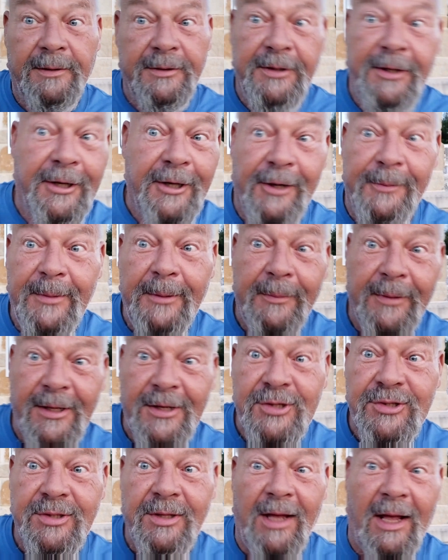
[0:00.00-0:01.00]
You hear me,
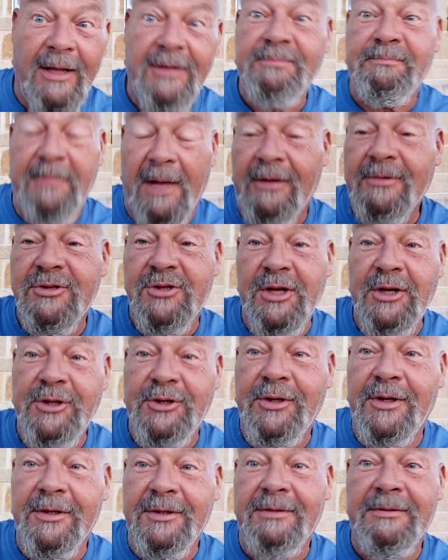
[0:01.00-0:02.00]
Melissa? I'll, I'll send
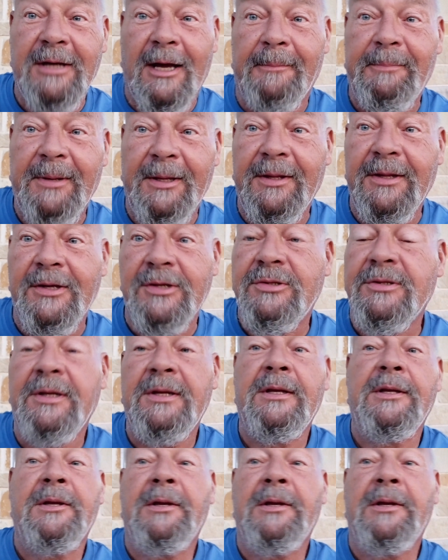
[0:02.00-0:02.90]
you a copy of this